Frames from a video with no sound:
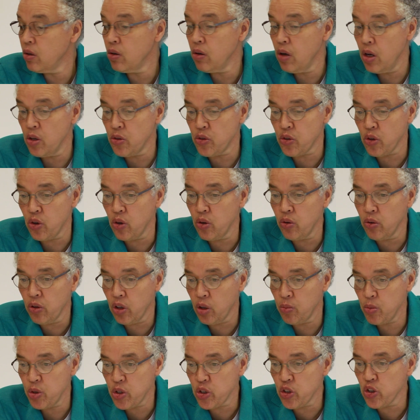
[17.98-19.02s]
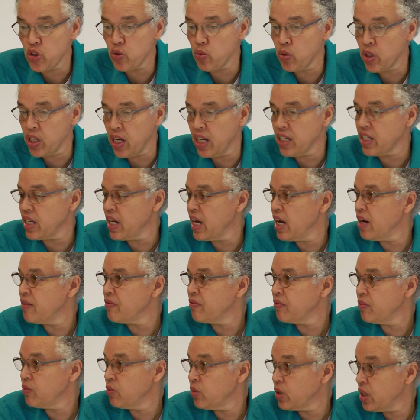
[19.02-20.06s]
And so commissioners would not
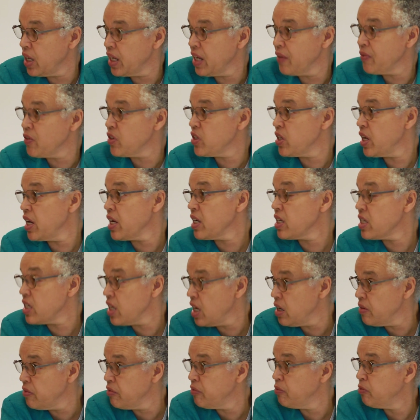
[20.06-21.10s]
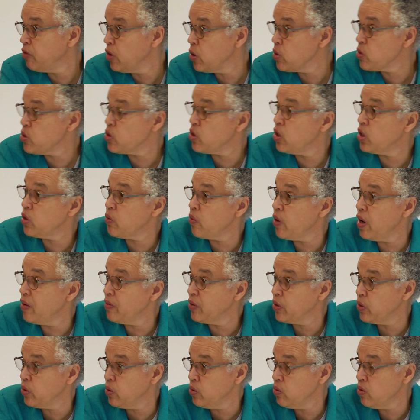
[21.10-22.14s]
have to take tough votes on
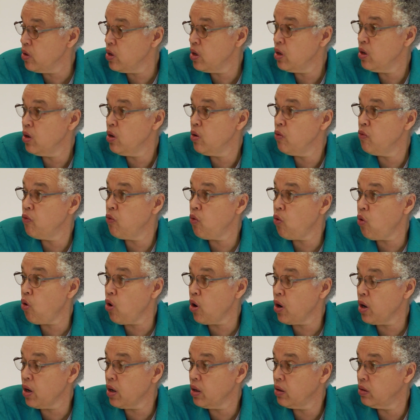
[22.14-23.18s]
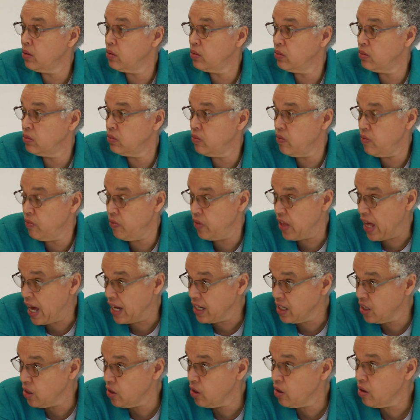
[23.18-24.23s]
revenue for
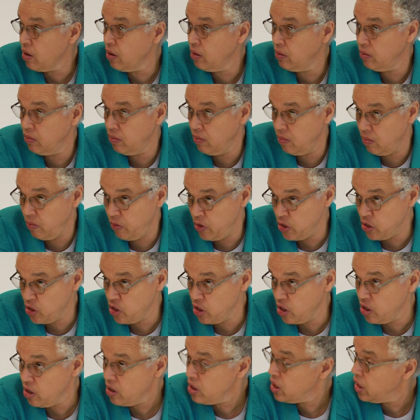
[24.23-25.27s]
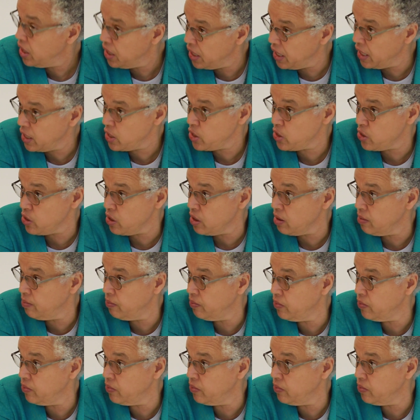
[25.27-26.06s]
that year, this year, and next year.